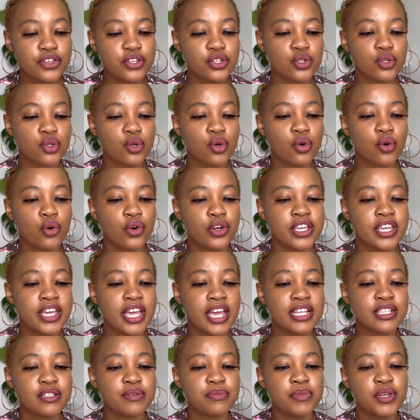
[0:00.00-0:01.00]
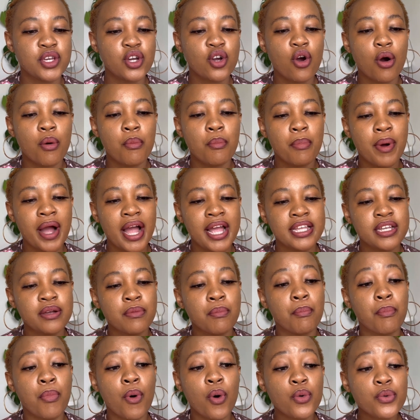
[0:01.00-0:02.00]
So here it's me combining
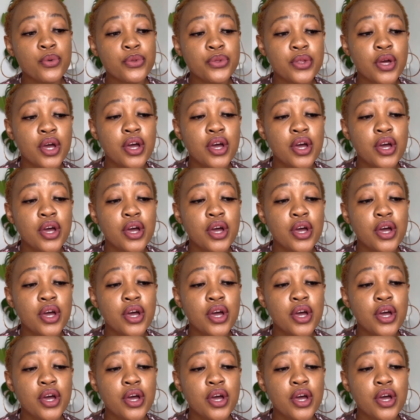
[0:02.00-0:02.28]
both